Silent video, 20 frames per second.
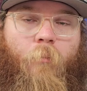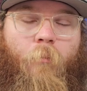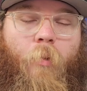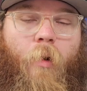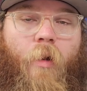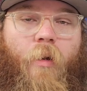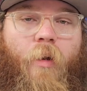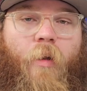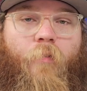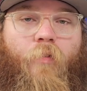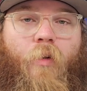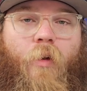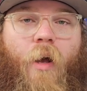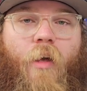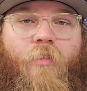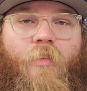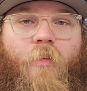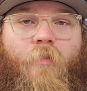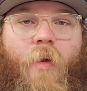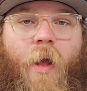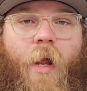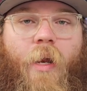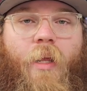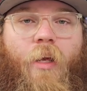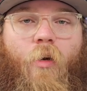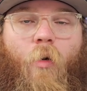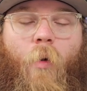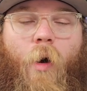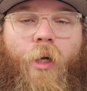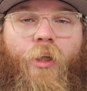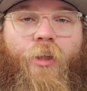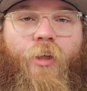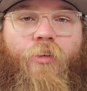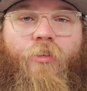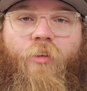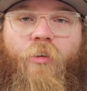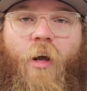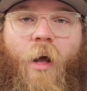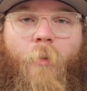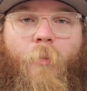But if you guys have any
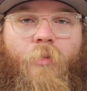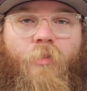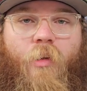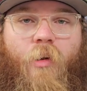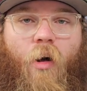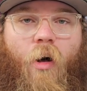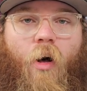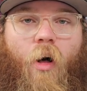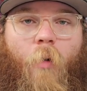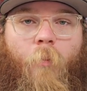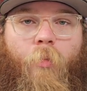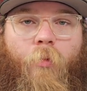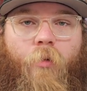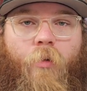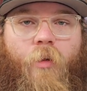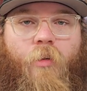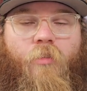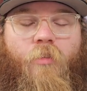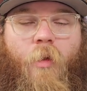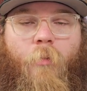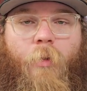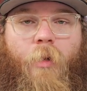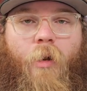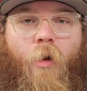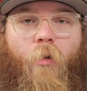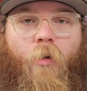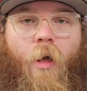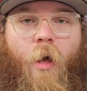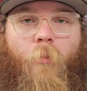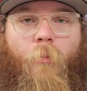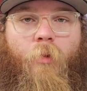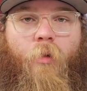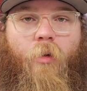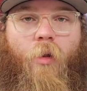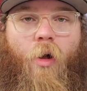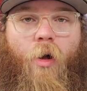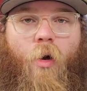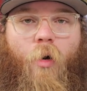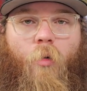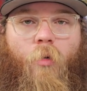questions or comments at all, please let me know down
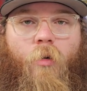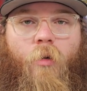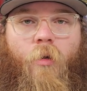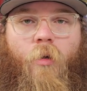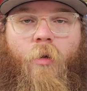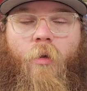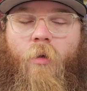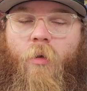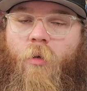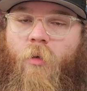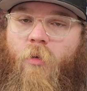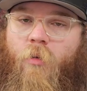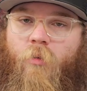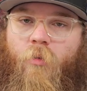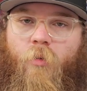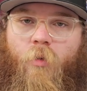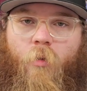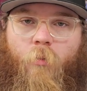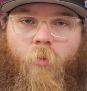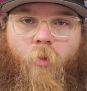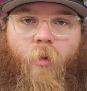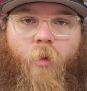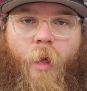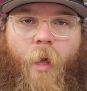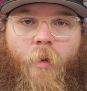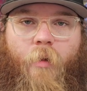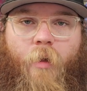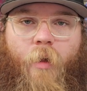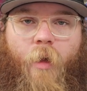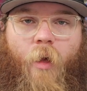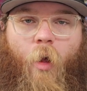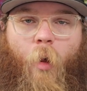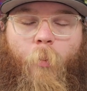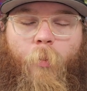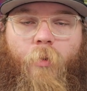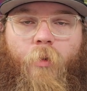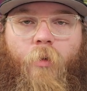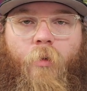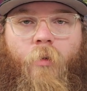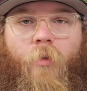below. Glad to
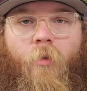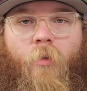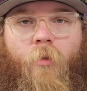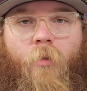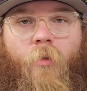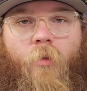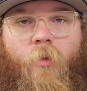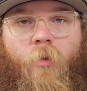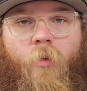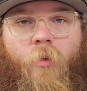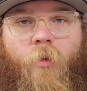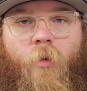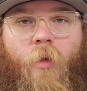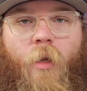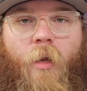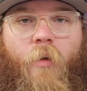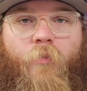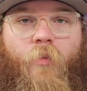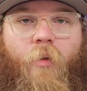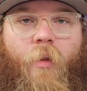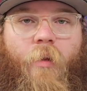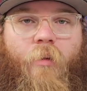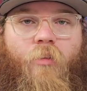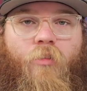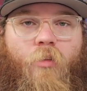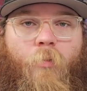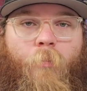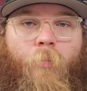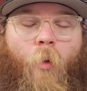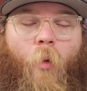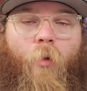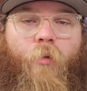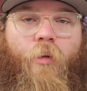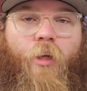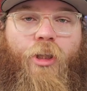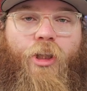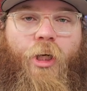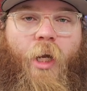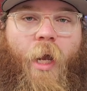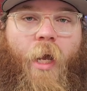help. And if you'd like to
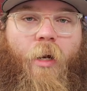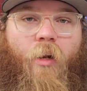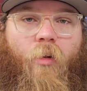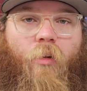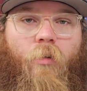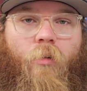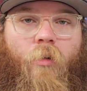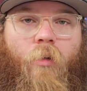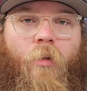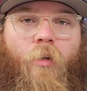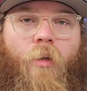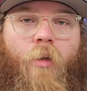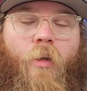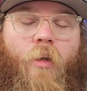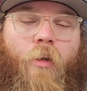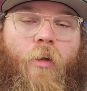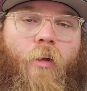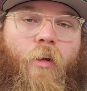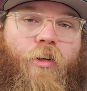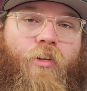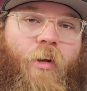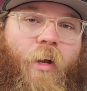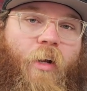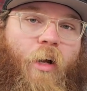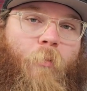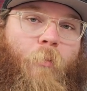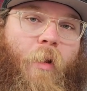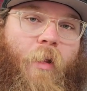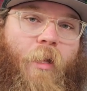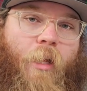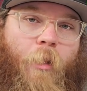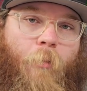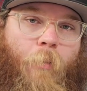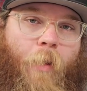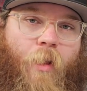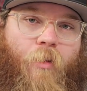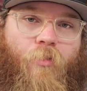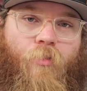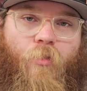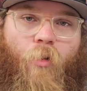support the channel, you can check out my
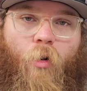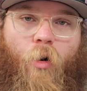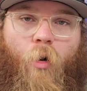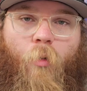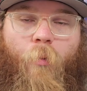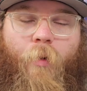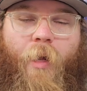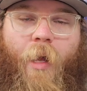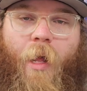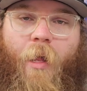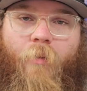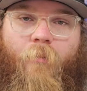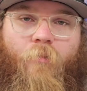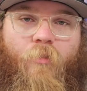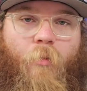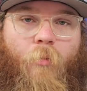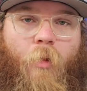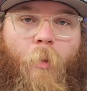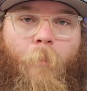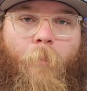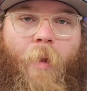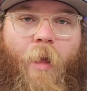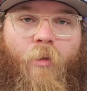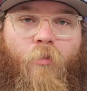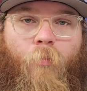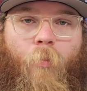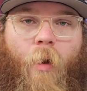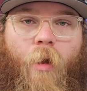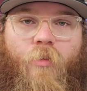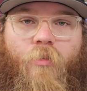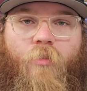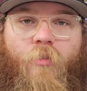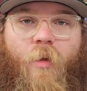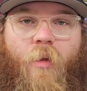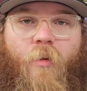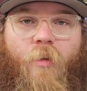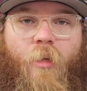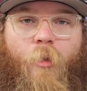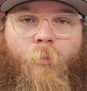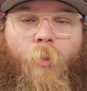eBay store. We got some of the best prices
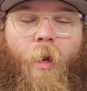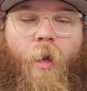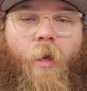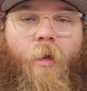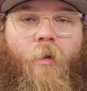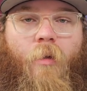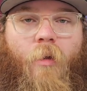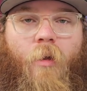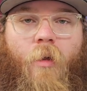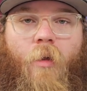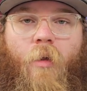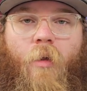on eBay.